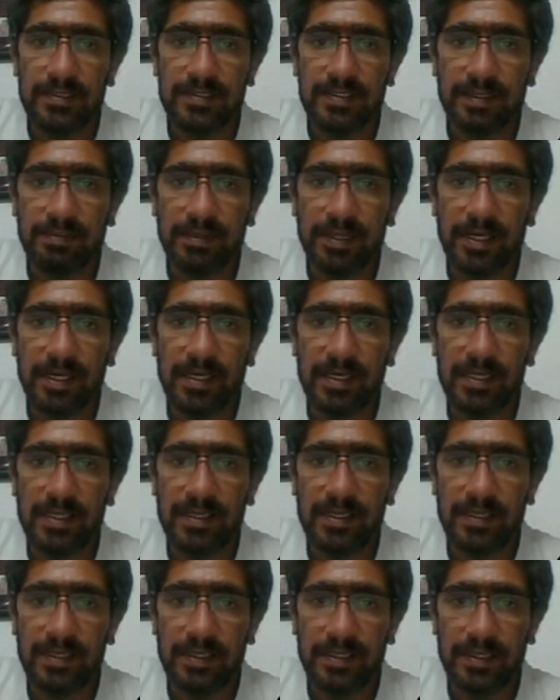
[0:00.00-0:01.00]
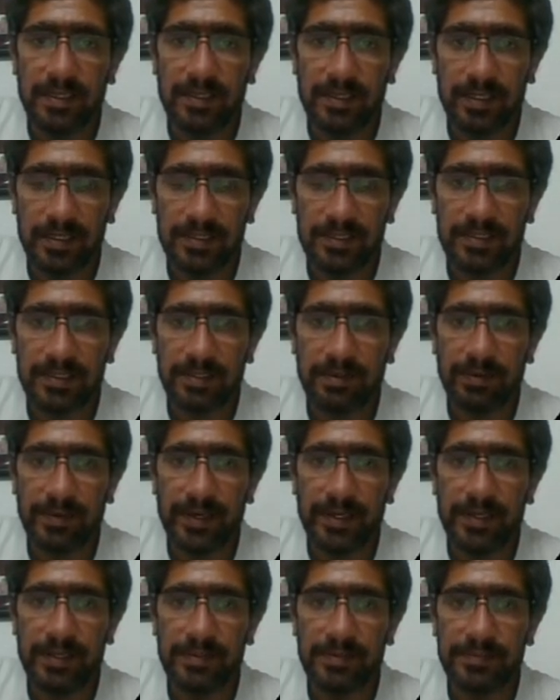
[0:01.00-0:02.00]
Similarly, this
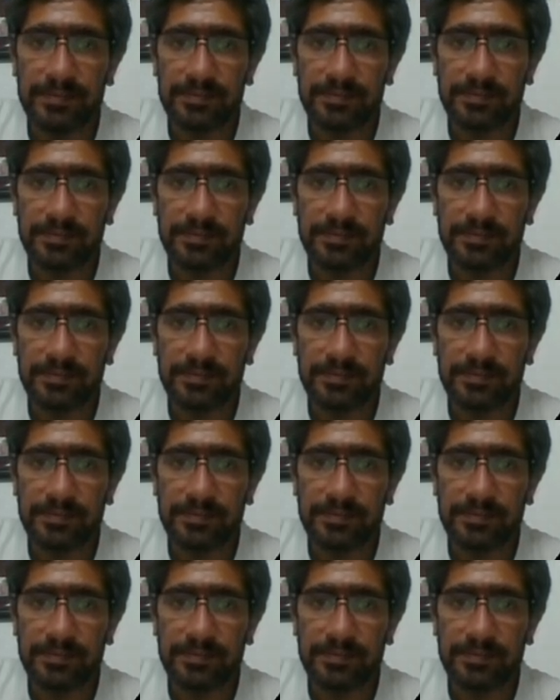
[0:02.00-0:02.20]
3